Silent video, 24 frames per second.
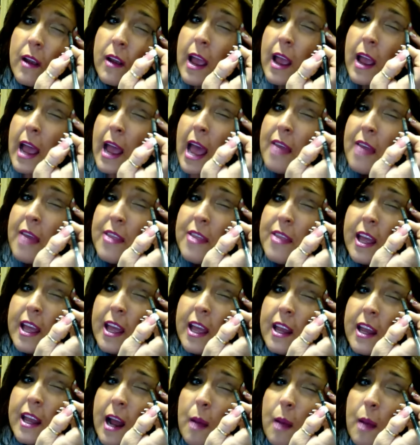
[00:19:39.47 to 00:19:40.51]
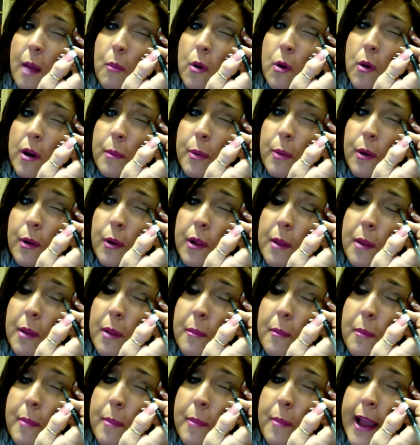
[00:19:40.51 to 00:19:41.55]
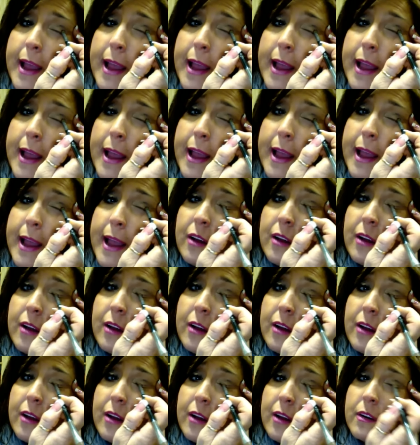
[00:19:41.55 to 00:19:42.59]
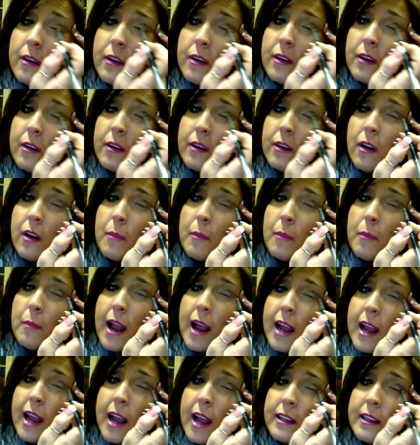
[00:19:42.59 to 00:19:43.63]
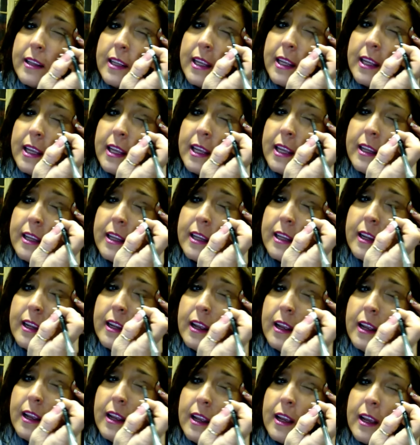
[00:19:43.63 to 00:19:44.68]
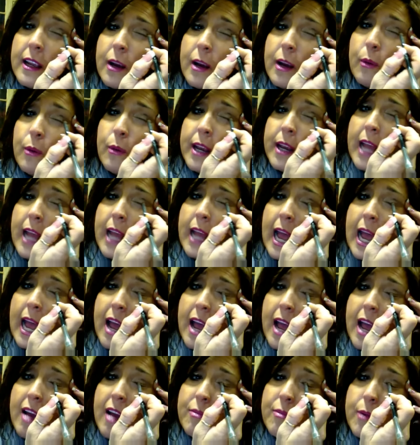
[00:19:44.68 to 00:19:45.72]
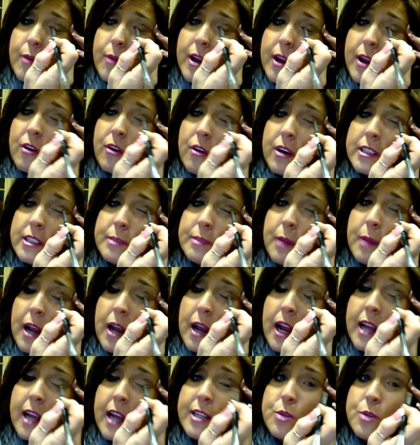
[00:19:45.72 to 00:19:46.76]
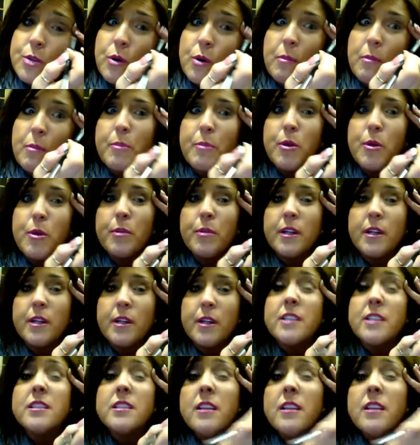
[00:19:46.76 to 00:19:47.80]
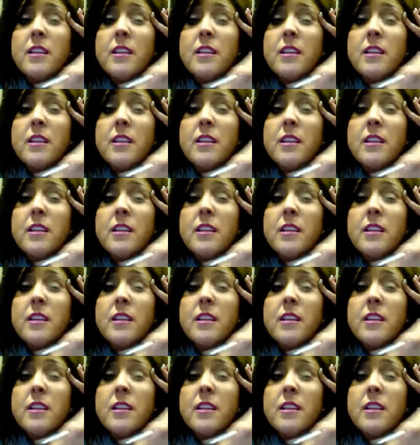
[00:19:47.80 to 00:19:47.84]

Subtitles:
And then I'm going to pull it back down on my eyelid, going halfway across my eye to where my pupil is.